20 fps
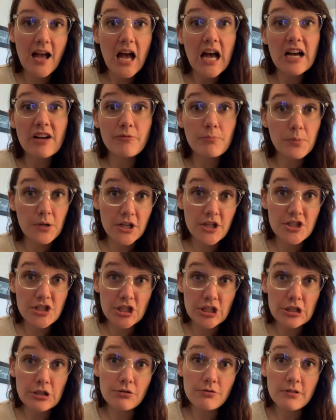of book
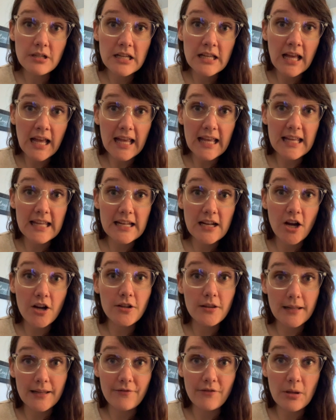2 in our
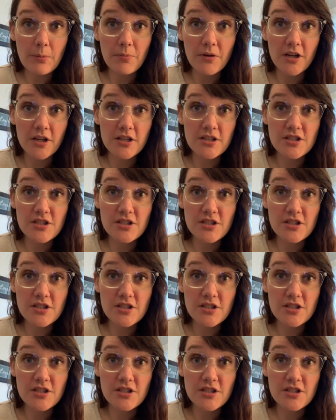Livy book.